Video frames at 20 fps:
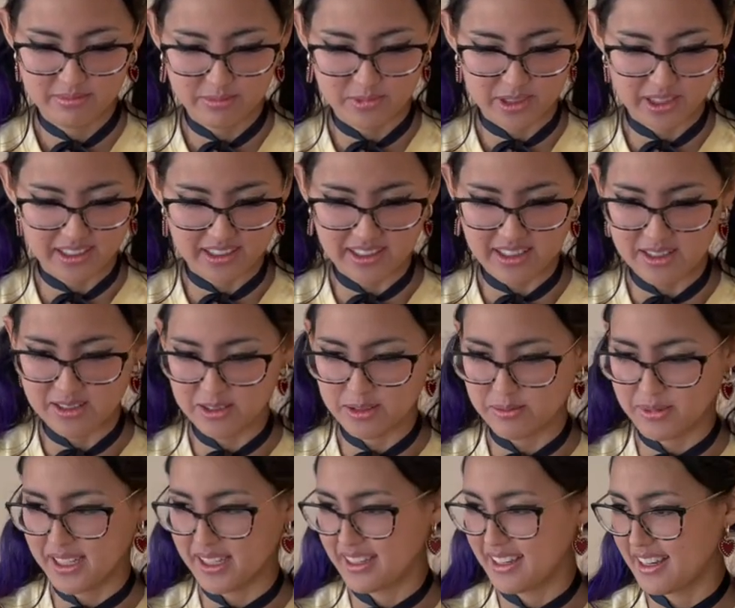Right now it's
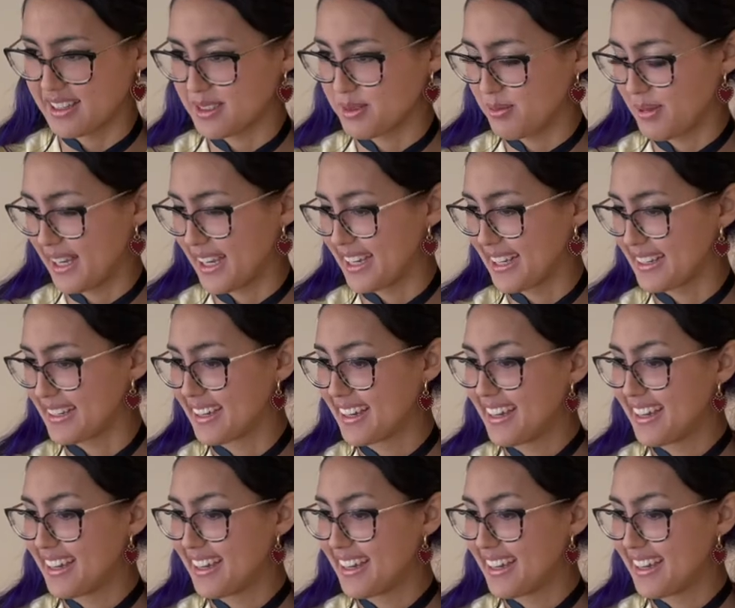my cat's blanket.